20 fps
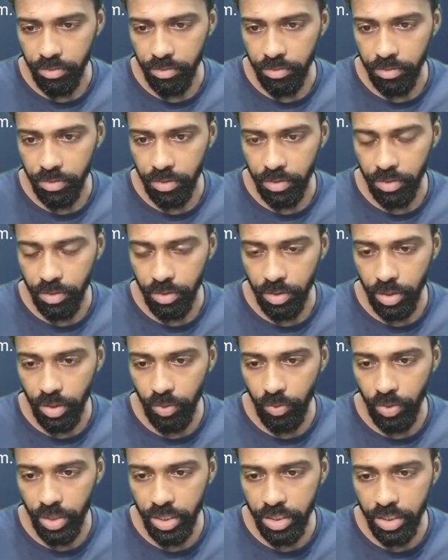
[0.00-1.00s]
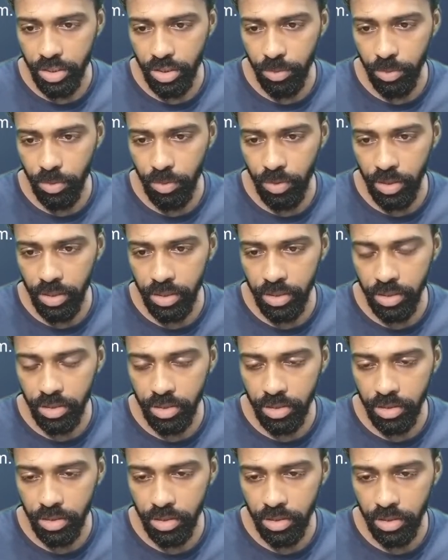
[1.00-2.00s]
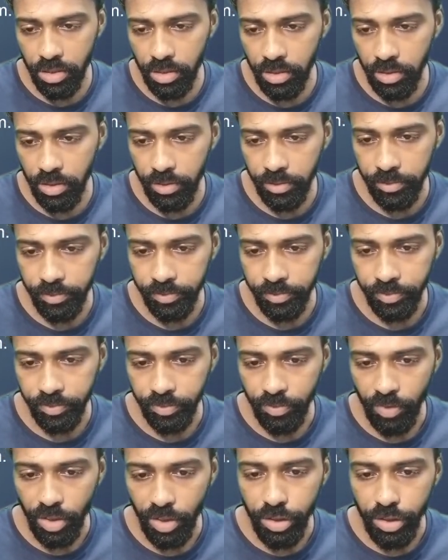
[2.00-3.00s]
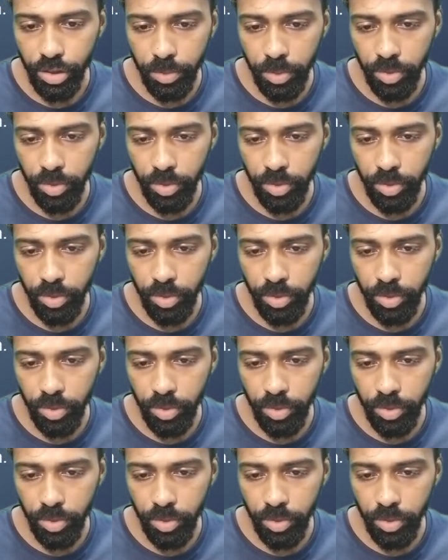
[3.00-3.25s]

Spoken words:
During waste removal, to remove this